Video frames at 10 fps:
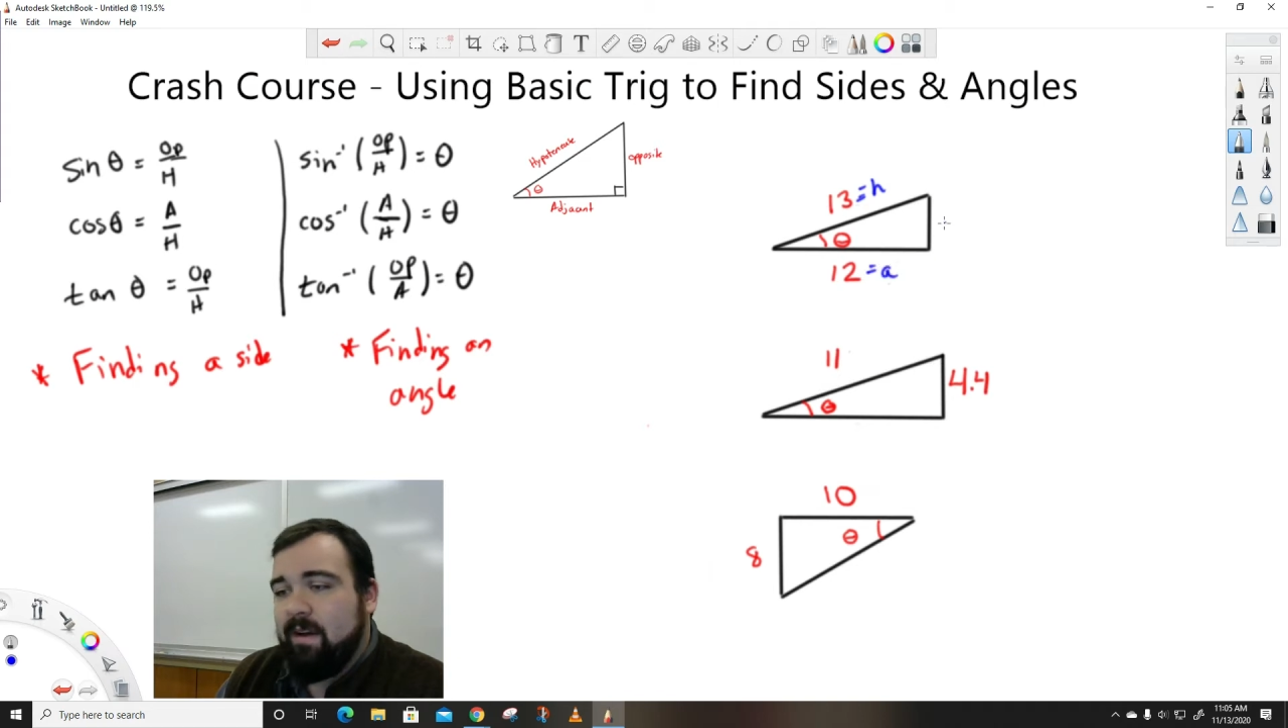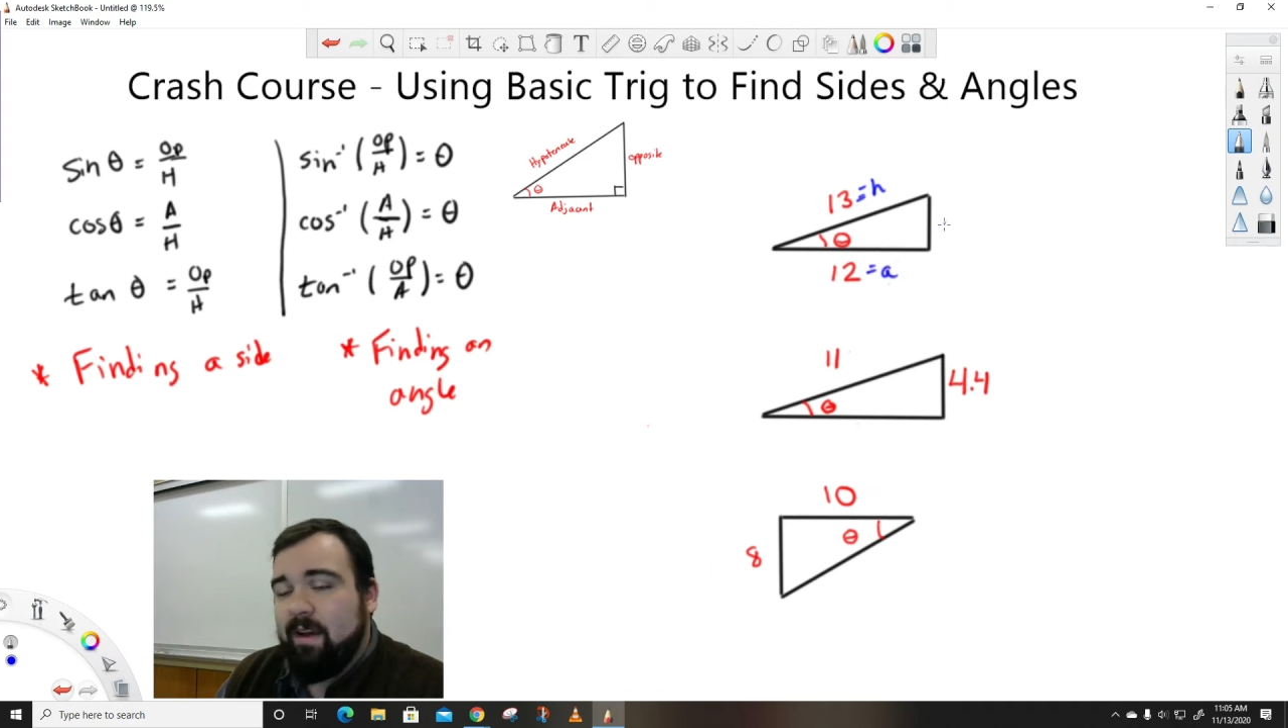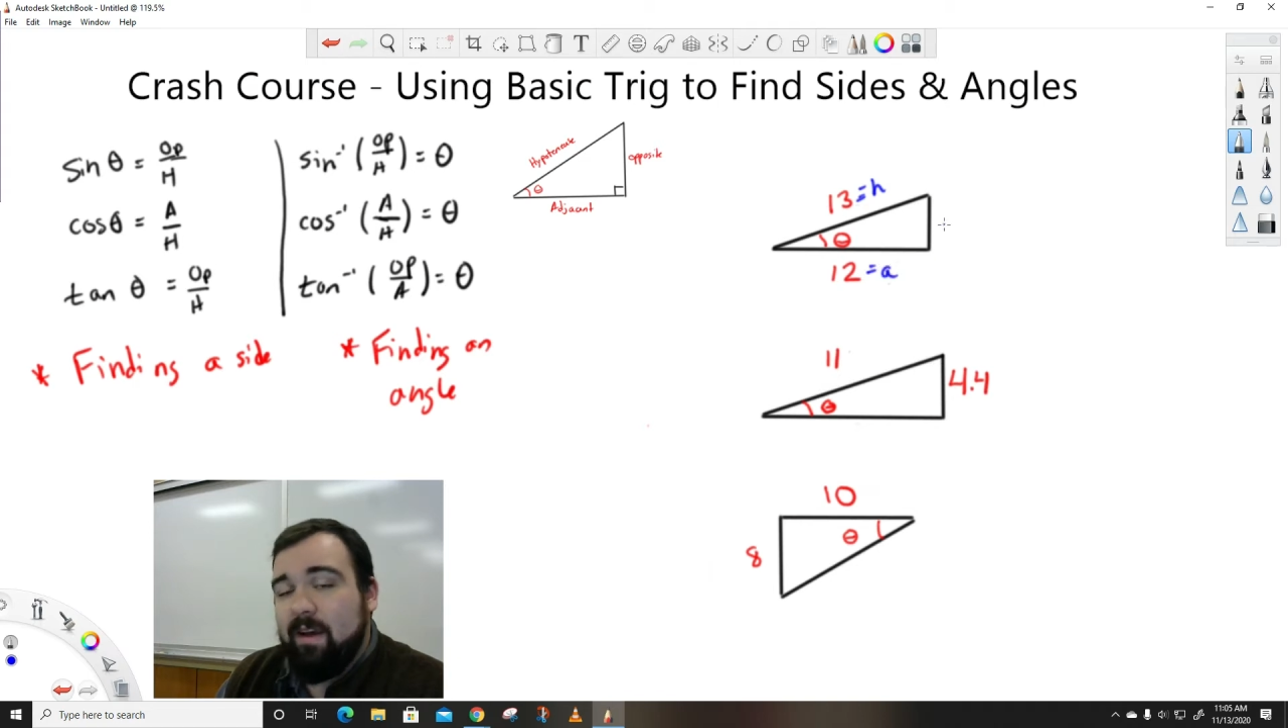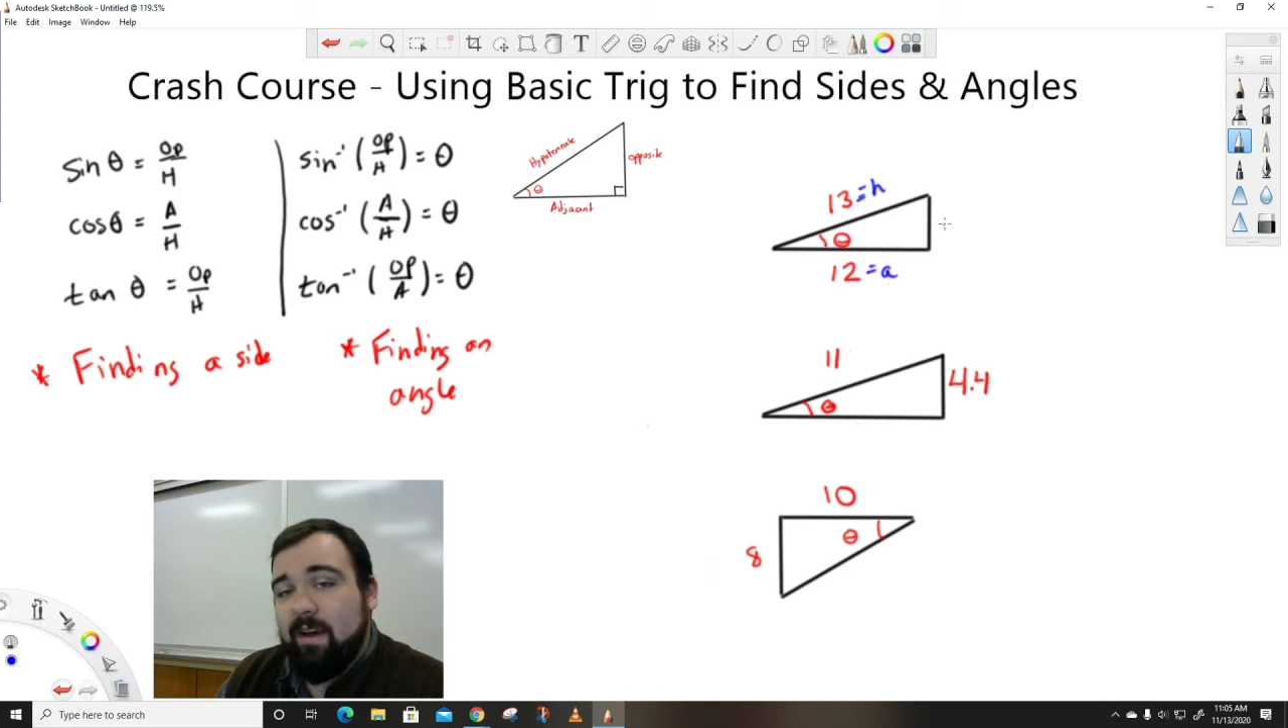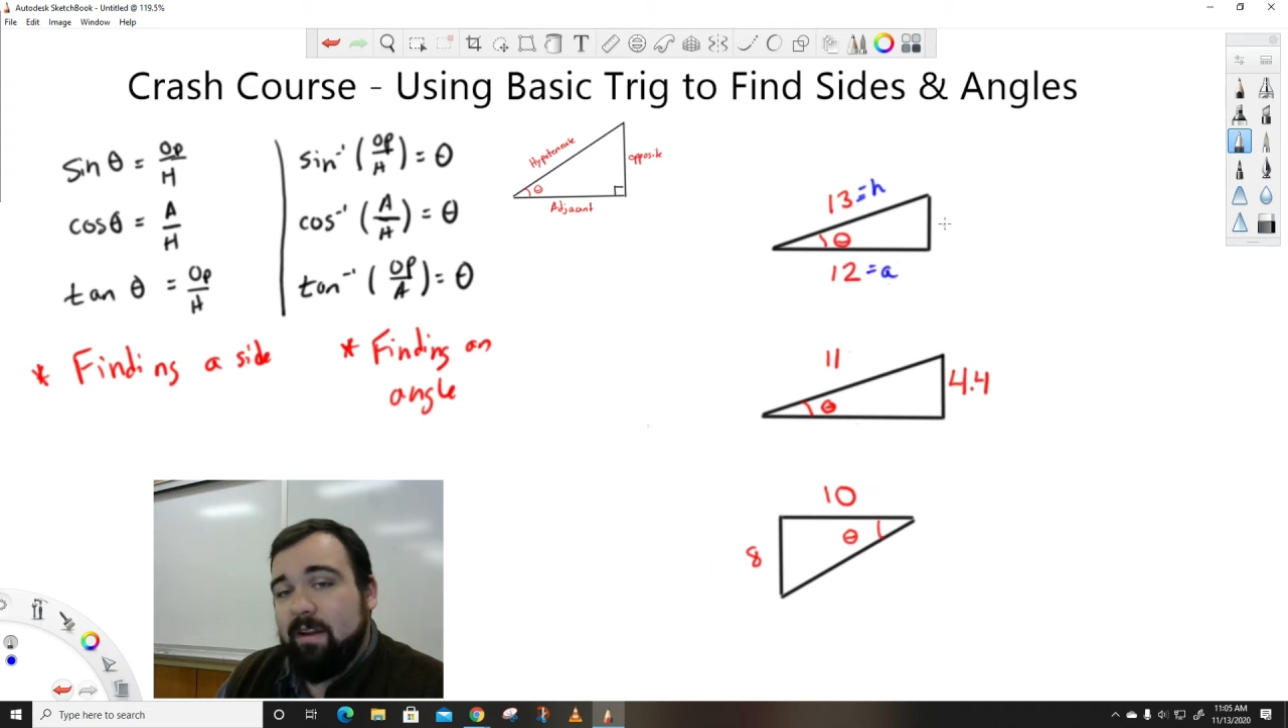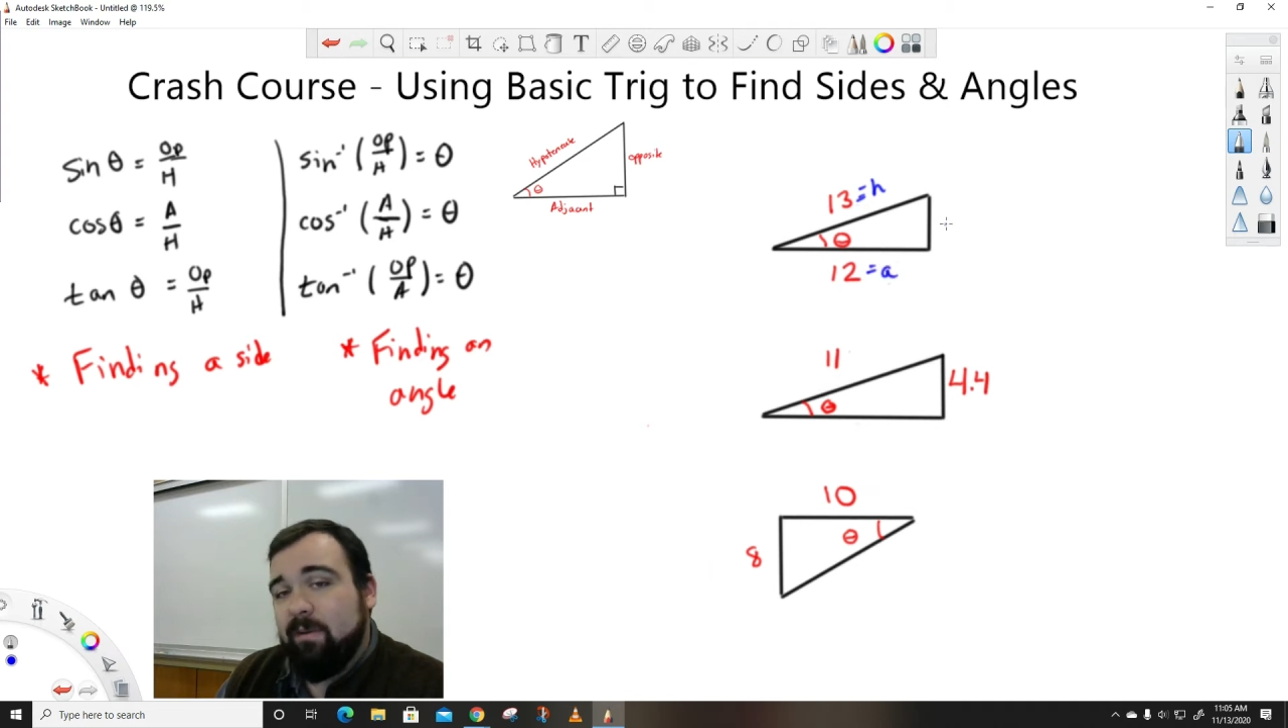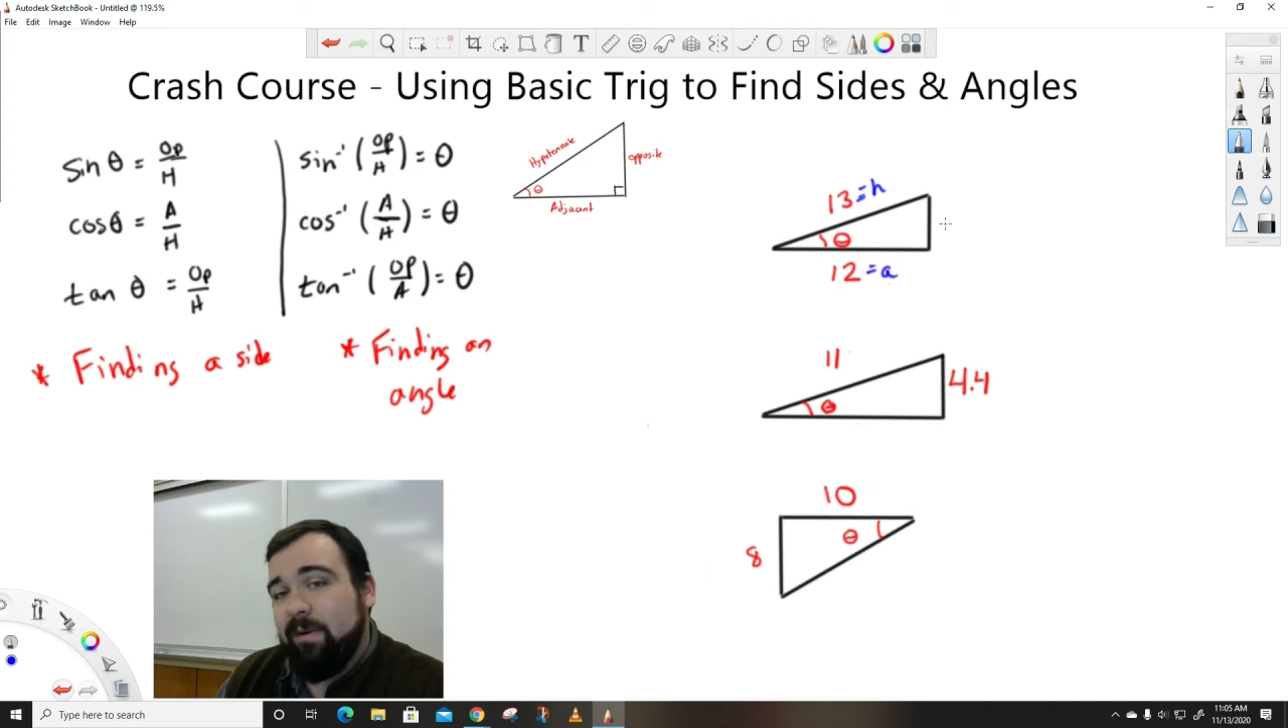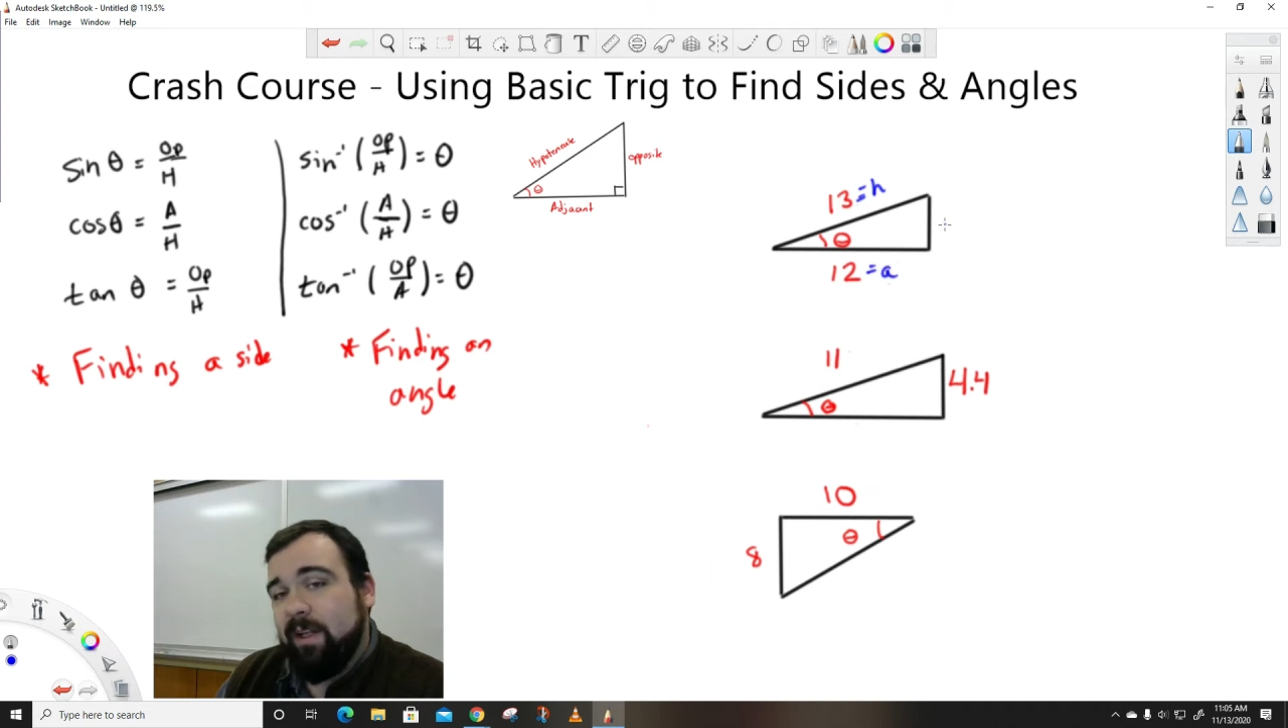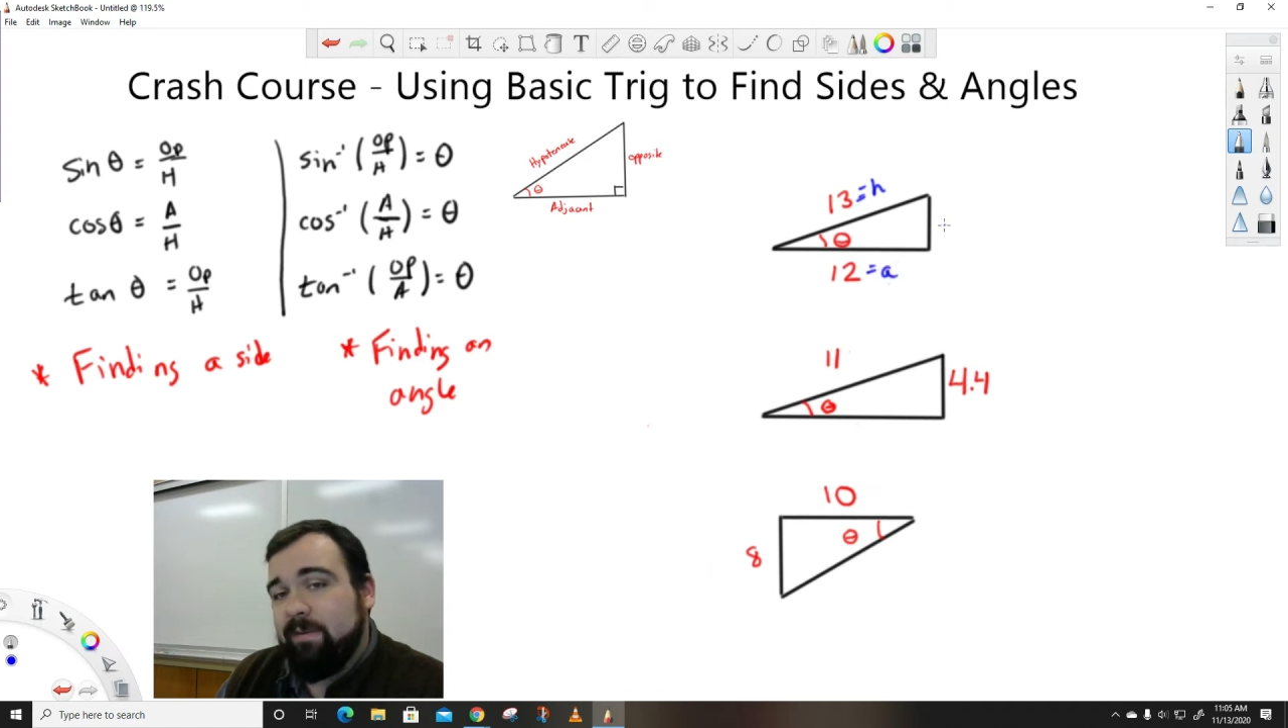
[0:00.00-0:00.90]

And the one